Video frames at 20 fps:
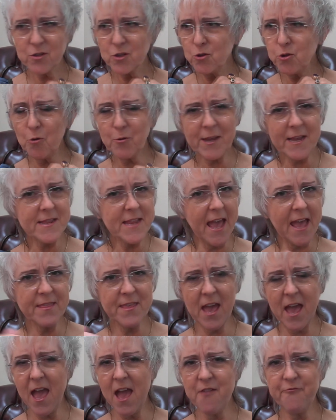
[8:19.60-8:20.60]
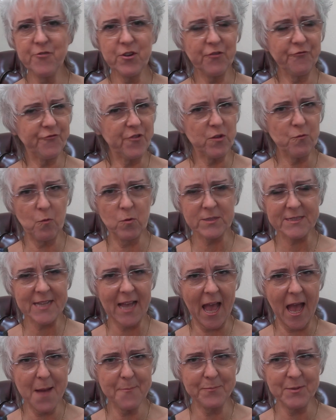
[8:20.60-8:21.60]
Looking at everything was
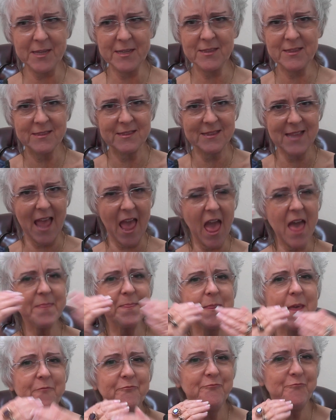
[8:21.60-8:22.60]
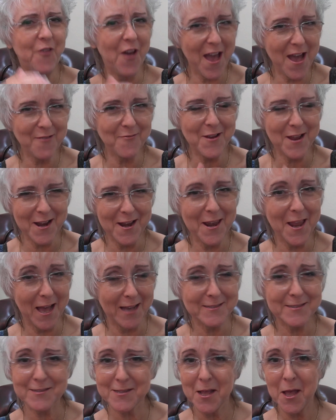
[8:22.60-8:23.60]
happening at the very
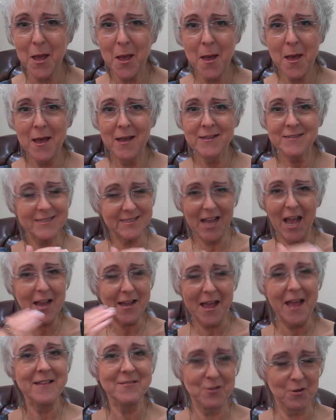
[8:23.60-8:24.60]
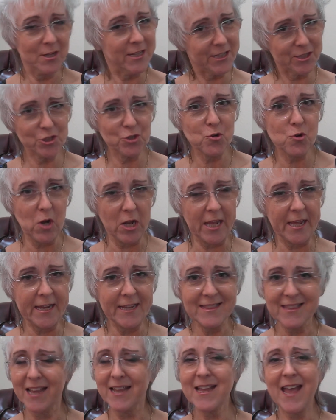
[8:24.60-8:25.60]
last second,
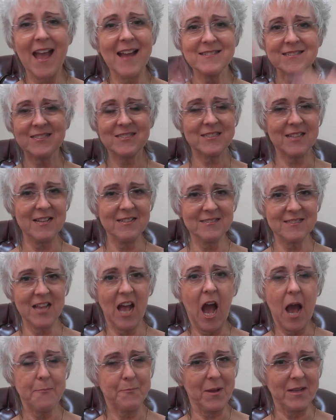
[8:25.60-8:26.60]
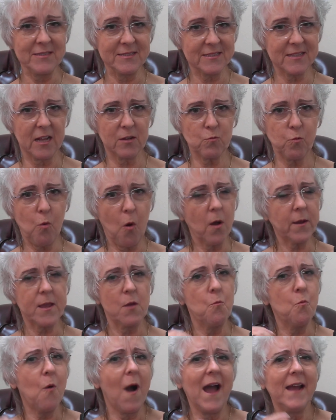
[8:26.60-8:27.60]
literally, the cat stands up and starts
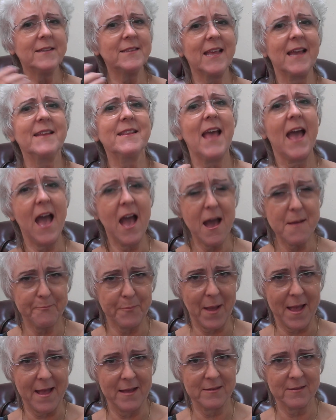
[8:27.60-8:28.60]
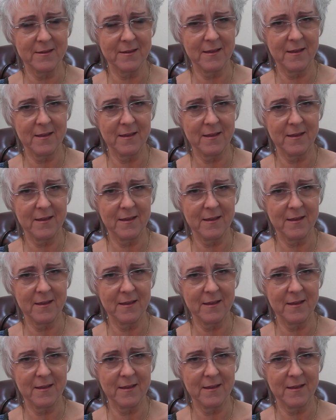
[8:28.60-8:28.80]
walking. Why that happened?